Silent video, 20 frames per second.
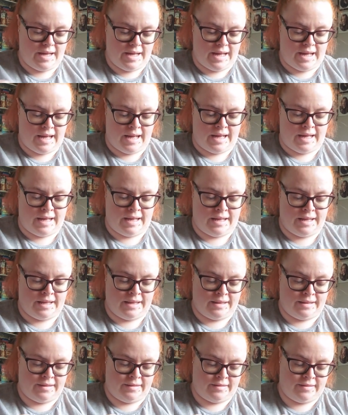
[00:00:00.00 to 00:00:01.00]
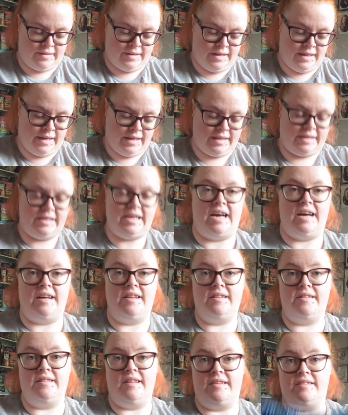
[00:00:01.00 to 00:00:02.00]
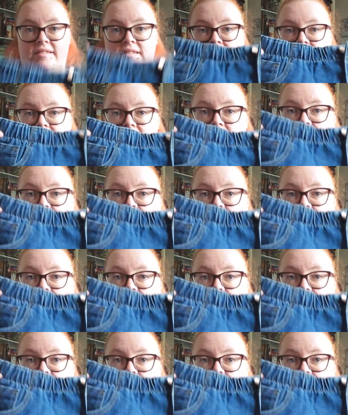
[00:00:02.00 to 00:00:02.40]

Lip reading: And yeah, they're slightly